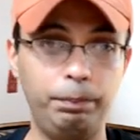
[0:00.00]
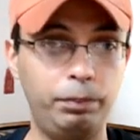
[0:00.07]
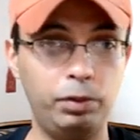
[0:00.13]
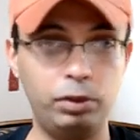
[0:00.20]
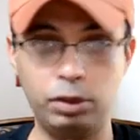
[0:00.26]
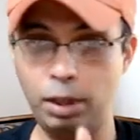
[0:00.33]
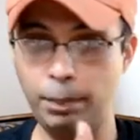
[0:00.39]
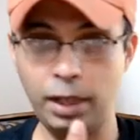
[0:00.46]

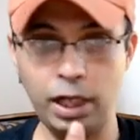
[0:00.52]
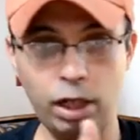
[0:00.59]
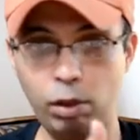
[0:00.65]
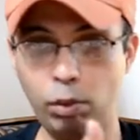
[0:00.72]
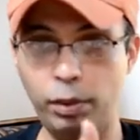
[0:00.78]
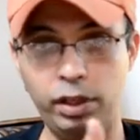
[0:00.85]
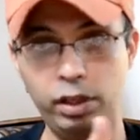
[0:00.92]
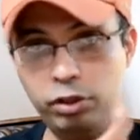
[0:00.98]
Somehow
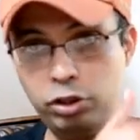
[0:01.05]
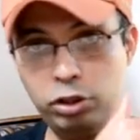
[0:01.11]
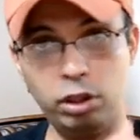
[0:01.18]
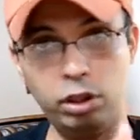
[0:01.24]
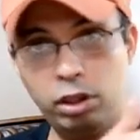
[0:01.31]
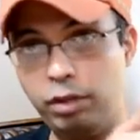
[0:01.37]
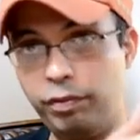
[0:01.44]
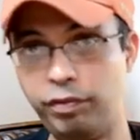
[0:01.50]
when the
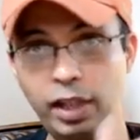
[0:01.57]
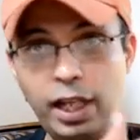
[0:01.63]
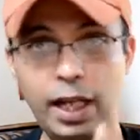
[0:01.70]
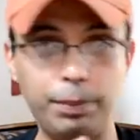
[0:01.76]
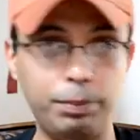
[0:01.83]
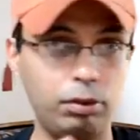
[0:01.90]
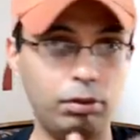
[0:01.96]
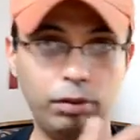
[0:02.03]
shutter
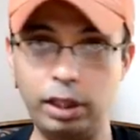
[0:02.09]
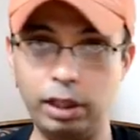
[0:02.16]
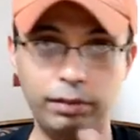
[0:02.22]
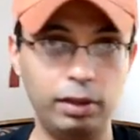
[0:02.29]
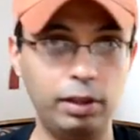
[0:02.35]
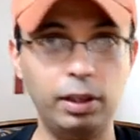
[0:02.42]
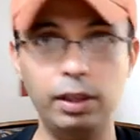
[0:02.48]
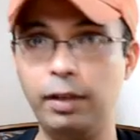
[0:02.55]
flaps or
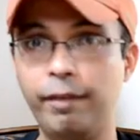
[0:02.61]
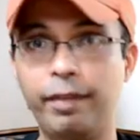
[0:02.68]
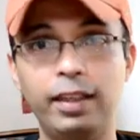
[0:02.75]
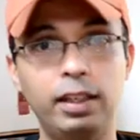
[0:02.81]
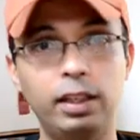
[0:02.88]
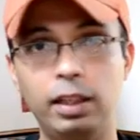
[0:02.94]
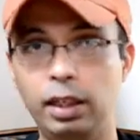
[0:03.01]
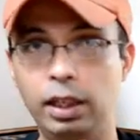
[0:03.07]
whatever,
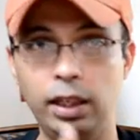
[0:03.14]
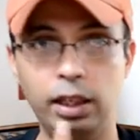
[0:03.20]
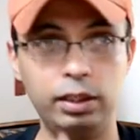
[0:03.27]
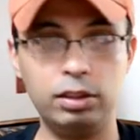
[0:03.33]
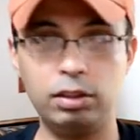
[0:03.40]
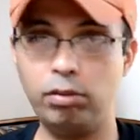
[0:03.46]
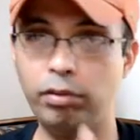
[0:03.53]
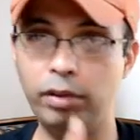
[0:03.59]

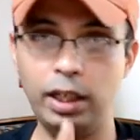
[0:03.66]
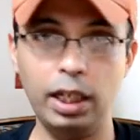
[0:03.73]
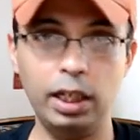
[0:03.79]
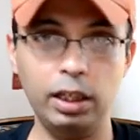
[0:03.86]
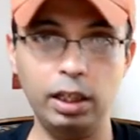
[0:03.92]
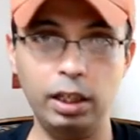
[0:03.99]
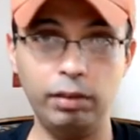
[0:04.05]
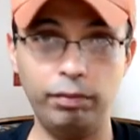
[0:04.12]
it's
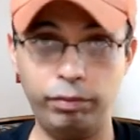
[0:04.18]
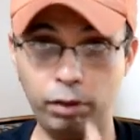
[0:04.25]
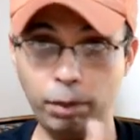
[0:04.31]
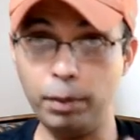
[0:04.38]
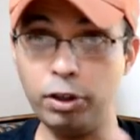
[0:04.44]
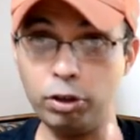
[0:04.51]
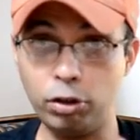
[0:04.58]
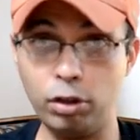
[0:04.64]
creating from
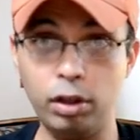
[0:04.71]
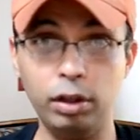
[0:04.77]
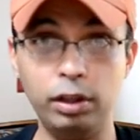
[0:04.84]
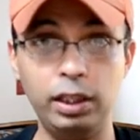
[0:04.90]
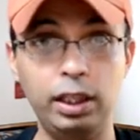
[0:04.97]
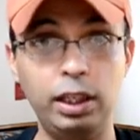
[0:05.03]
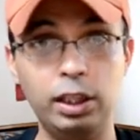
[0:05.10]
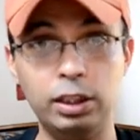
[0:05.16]

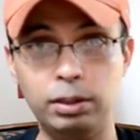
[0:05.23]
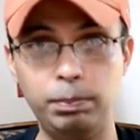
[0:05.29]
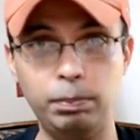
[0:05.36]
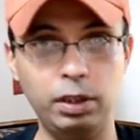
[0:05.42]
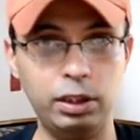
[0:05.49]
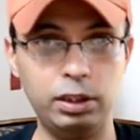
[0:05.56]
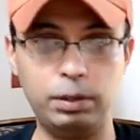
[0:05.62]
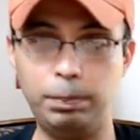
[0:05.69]
internally,
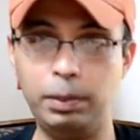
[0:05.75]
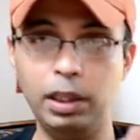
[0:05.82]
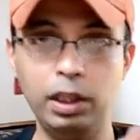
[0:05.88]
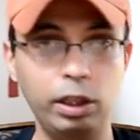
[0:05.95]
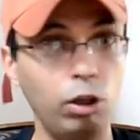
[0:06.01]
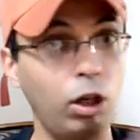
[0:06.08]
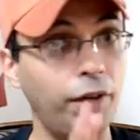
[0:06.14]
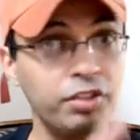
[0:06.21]
it's
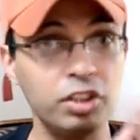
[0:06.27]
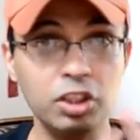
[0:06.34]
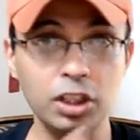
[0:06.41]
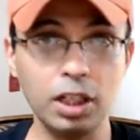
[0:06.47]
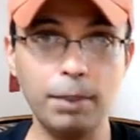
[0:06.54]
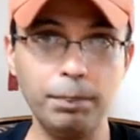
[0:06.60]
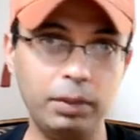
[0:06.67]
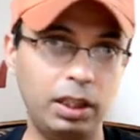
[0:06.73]
peeling off
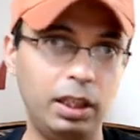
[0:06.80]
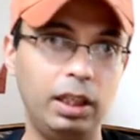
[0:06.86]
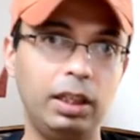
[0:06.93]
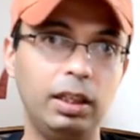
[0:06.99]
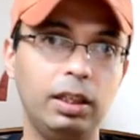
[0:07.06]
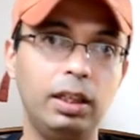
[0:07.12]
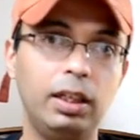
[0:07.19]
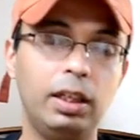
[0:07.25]

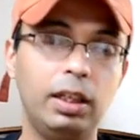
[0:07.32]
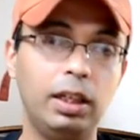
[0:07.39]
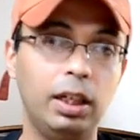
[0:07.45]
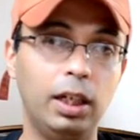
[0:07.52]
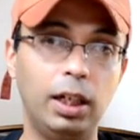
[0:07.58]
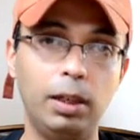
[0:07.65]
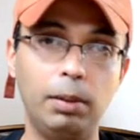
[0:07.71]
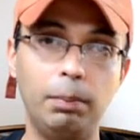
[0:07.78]
something,
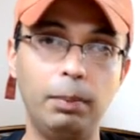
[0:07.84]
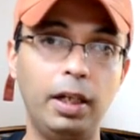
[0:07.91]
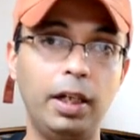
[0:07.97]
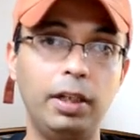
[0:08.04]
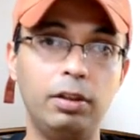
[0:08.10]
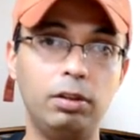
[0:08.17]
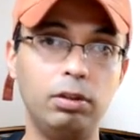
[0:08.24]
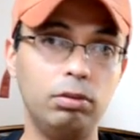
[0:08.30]

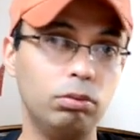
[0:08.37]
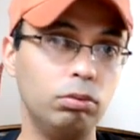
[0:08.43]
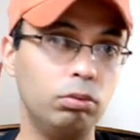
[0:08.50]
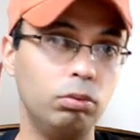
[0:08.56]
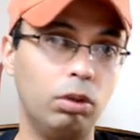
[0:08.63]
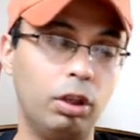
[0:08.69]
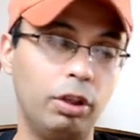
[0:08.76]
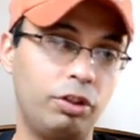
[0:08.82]
and
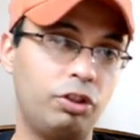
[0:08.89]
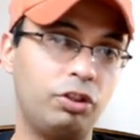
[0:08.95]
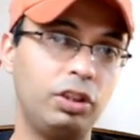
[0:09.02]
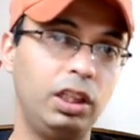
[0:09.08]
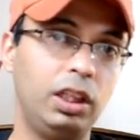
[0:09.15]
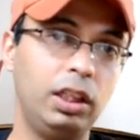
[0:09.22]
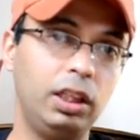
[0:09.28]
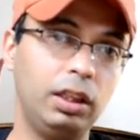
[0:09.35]
you are
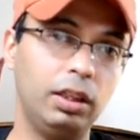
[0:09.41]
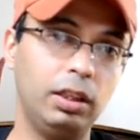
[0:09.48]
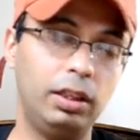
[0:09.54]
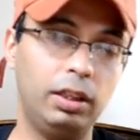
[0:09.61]
seeing